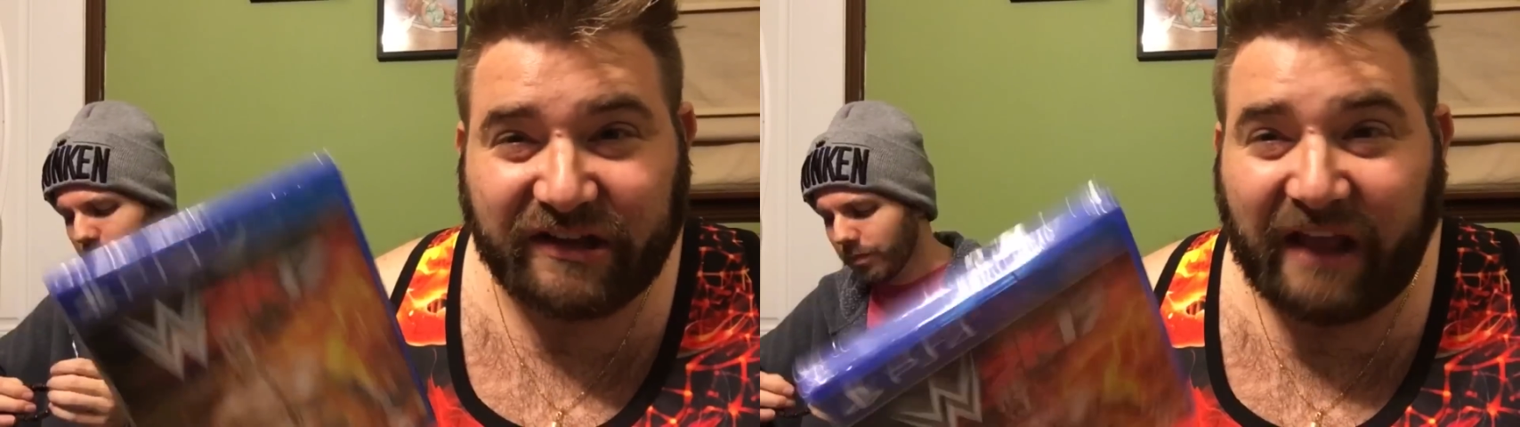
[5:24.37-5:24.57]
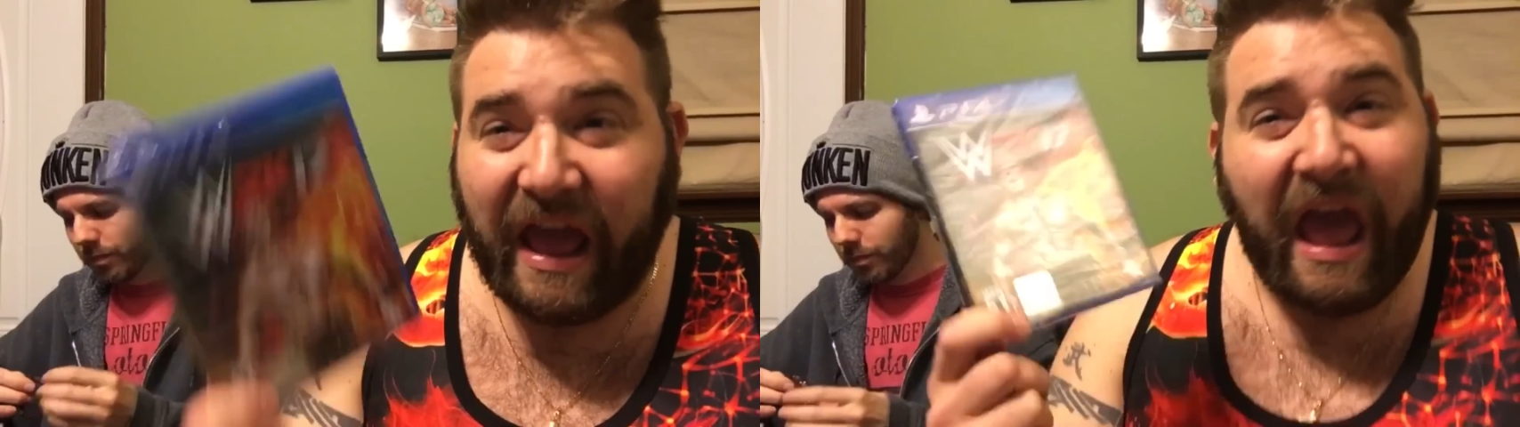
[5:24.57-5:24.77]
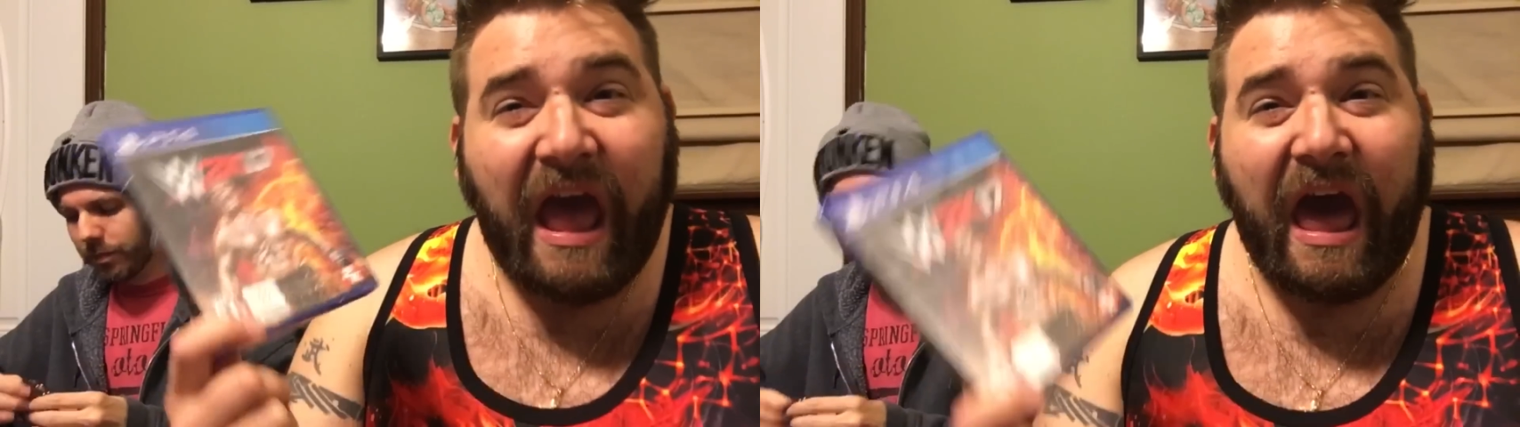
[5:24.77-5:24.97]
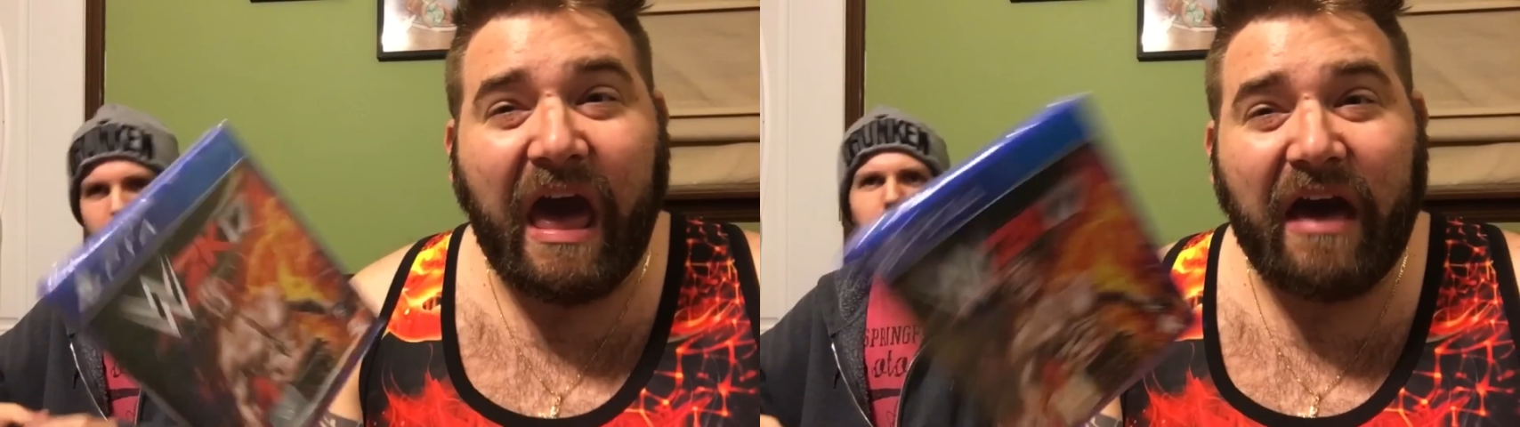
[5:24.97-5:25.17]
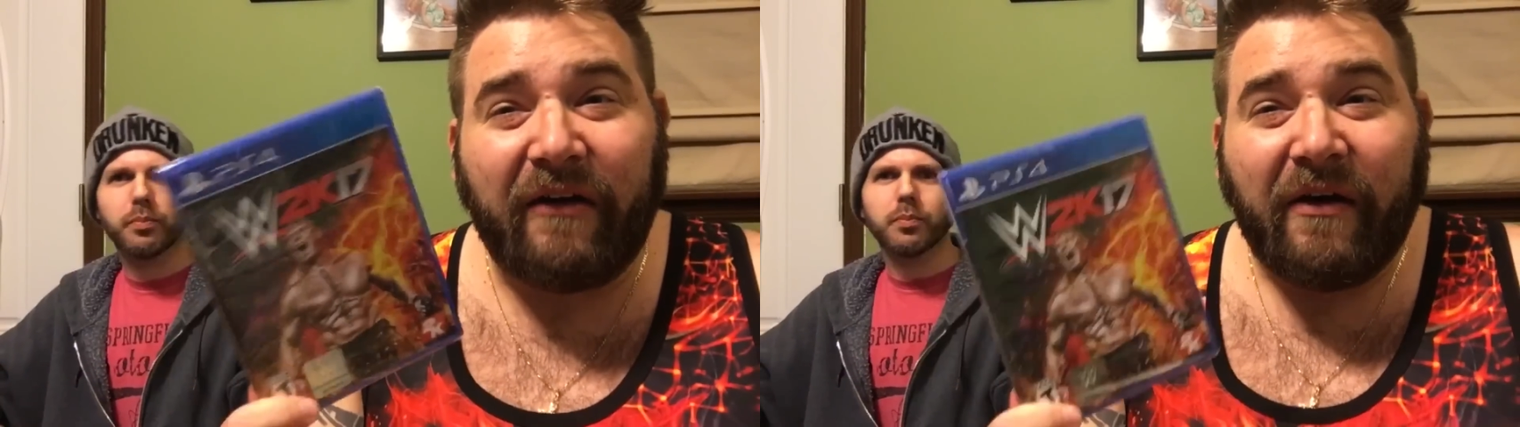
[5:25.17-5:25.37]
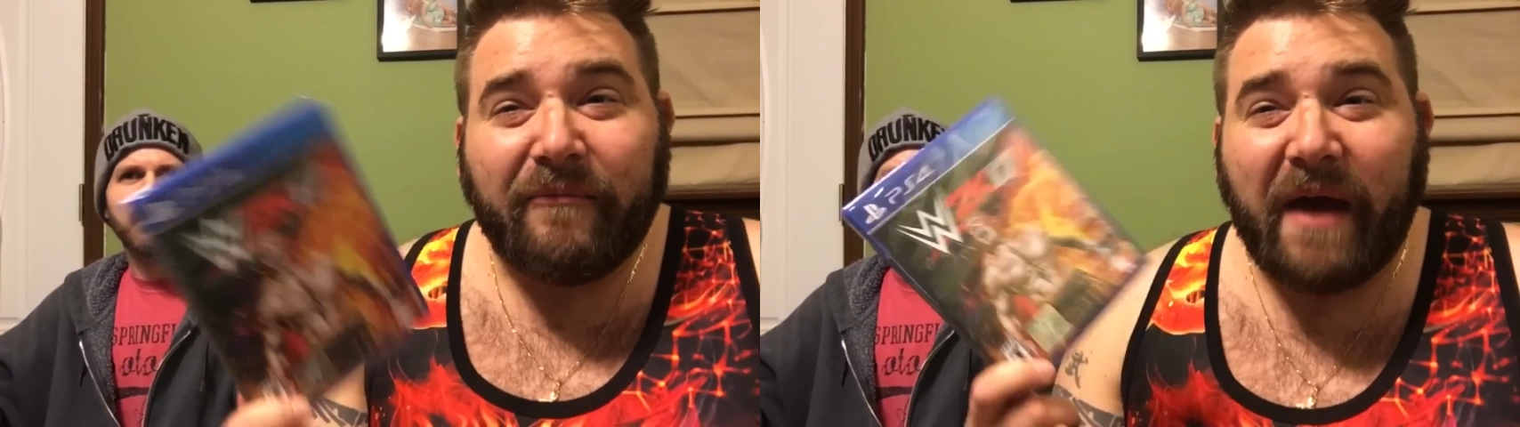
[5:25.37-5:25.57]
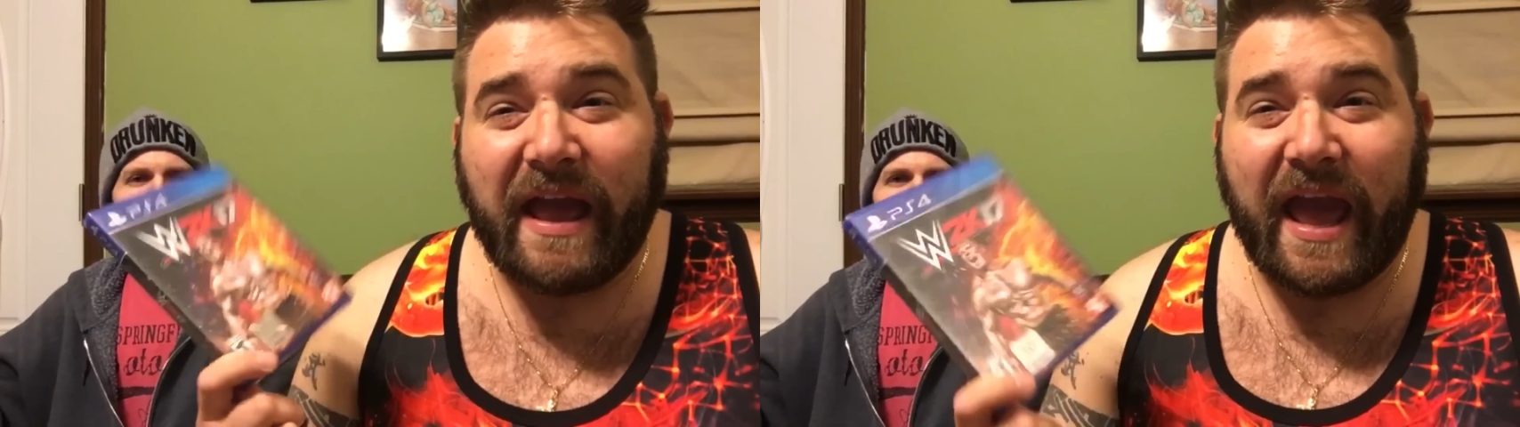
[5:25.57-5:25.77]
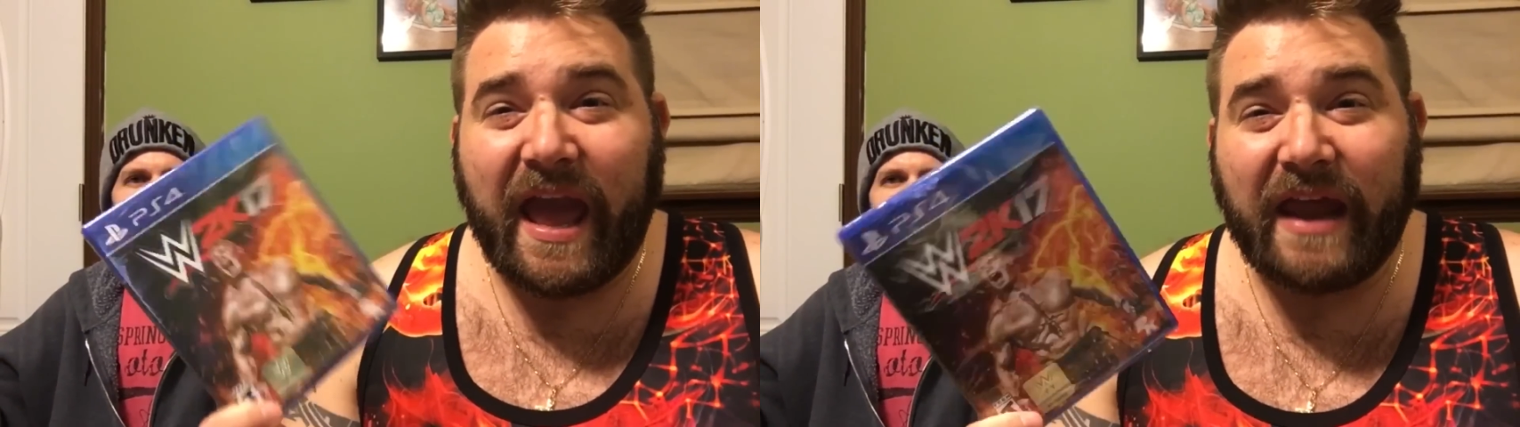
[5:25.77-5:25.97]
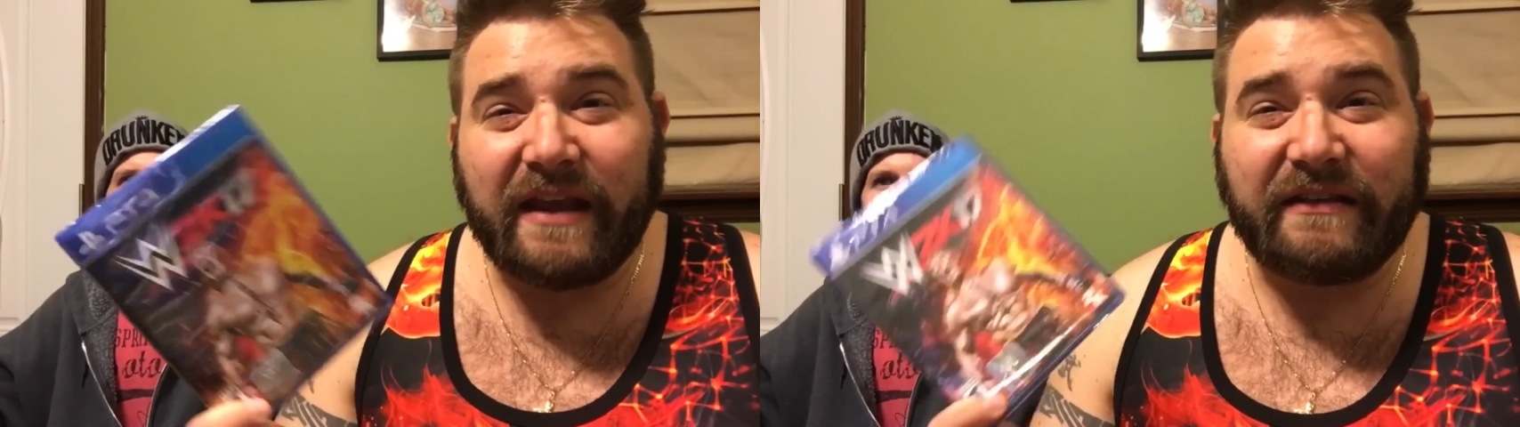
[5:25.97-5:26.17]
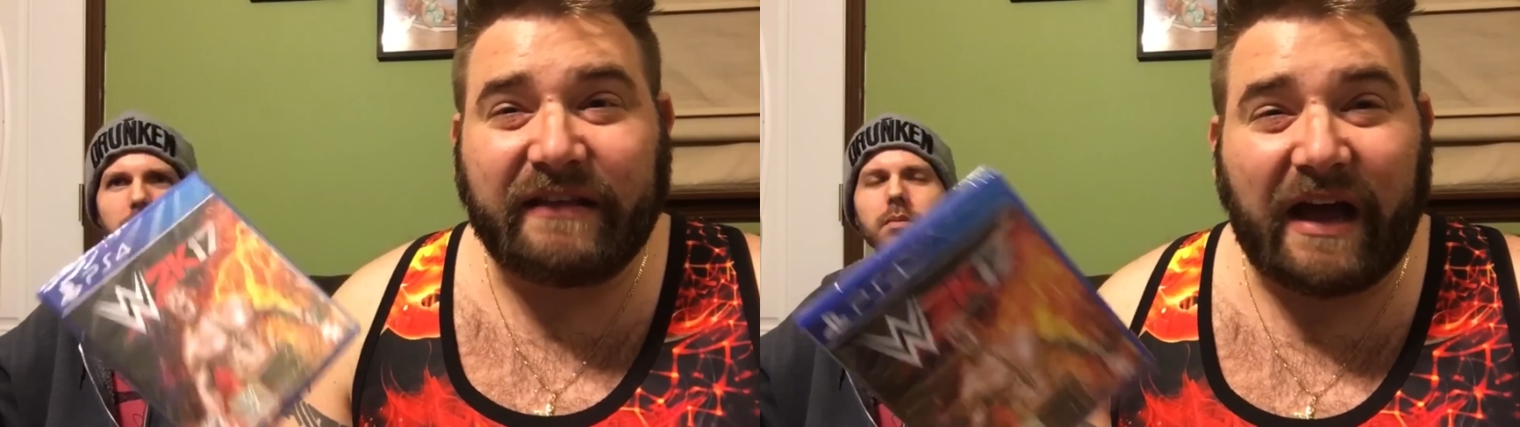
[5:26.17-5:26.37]
it. Say, oh, my aunt
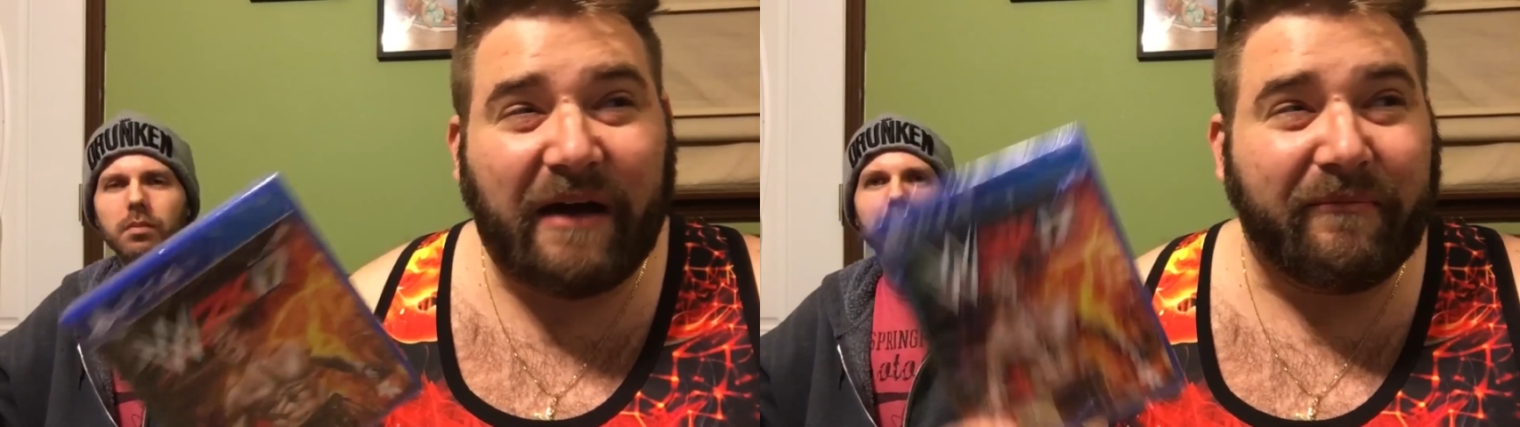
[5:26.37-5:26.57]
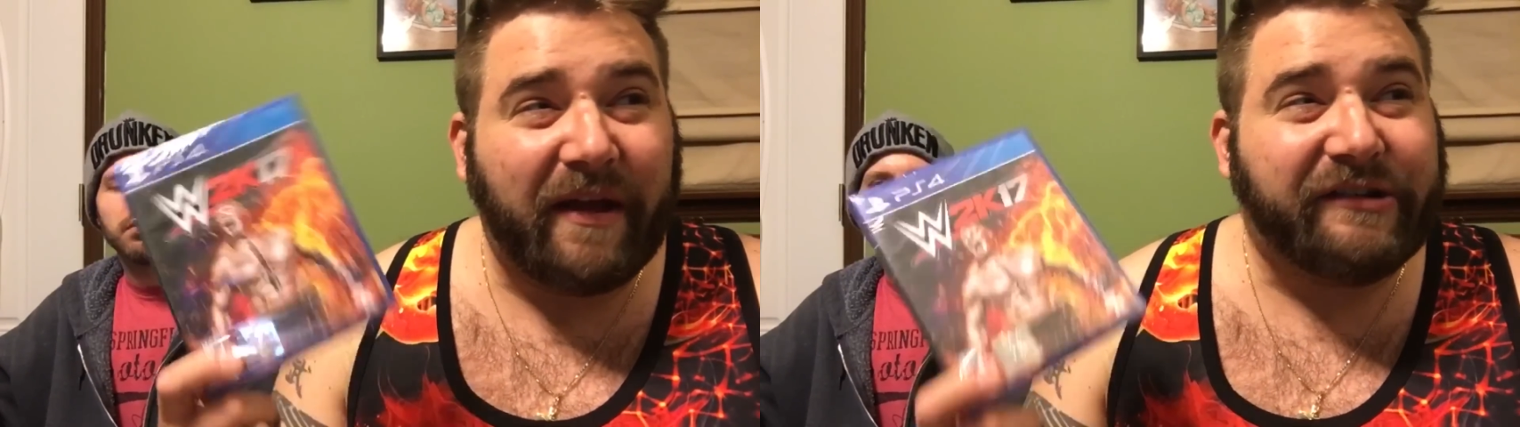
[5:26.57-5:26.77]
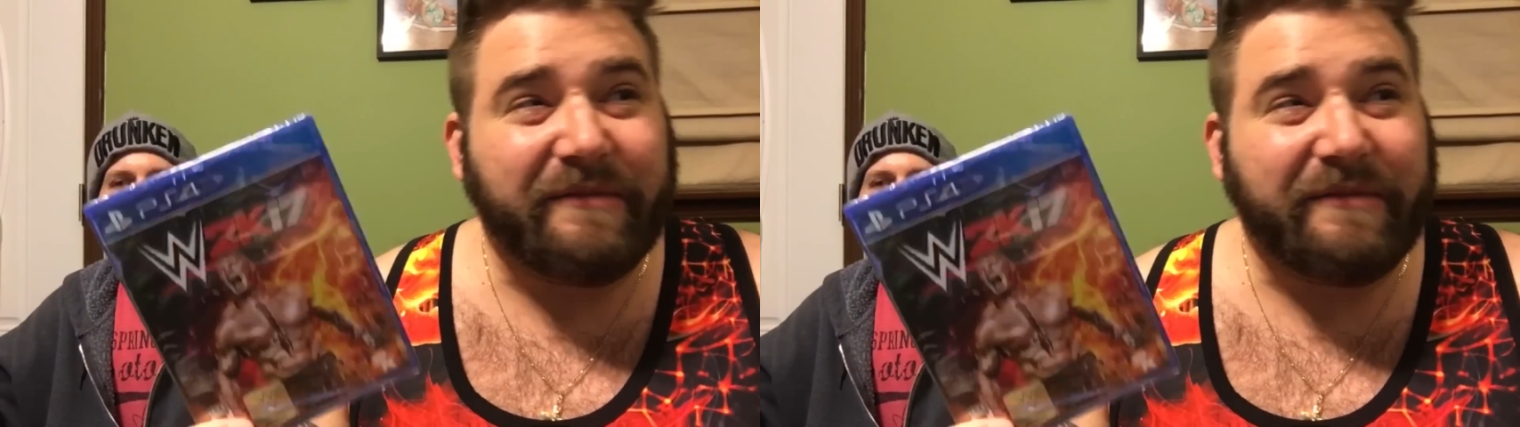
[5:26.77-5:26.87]
is dumb and